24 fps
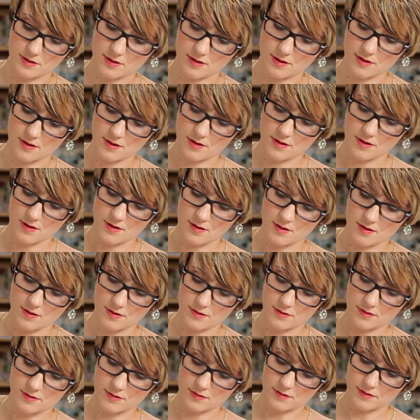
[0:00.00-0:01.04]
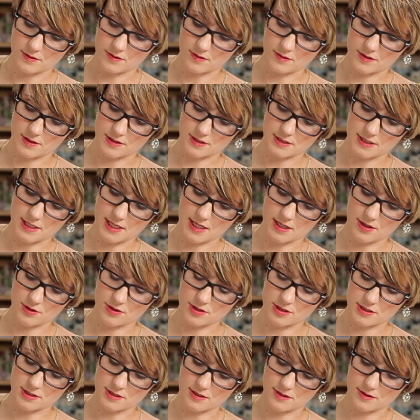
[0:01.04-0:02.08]
the little container
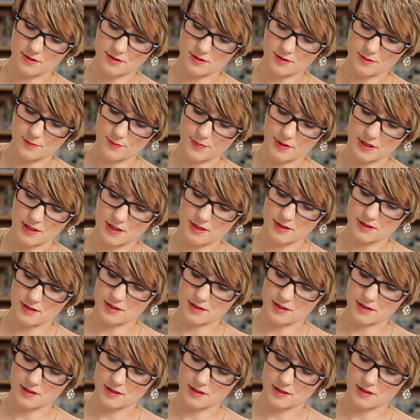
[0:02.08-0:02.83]
just a little bit